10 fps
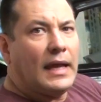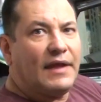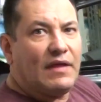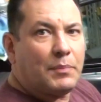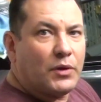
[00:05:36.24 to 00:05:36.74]

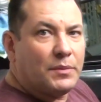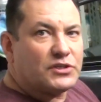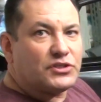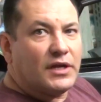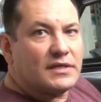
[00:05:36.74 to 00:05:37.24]
And that pretty
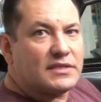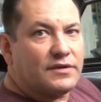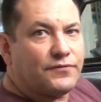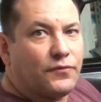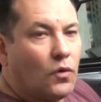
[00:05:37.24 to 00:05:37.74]
much does it
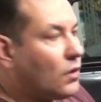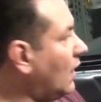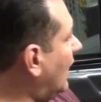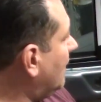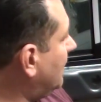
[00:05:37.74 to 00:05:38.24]
for
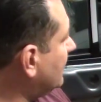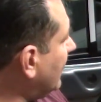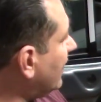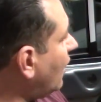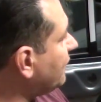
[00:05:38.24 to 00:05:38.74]

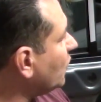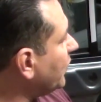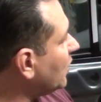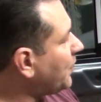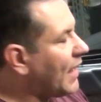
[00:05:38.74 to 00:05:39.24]
taking off the
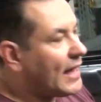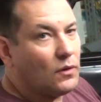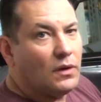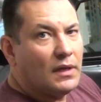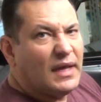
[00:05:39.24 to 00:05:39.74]
rear
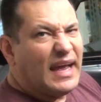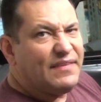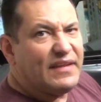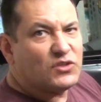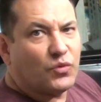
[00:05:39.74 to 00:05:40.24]
panel. And
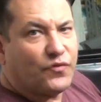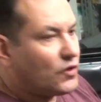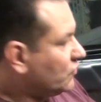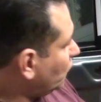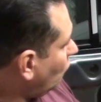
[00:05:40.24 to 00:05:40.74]
then it's
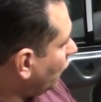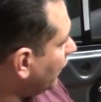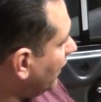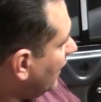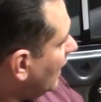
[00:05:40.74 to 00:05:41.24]
reverse order.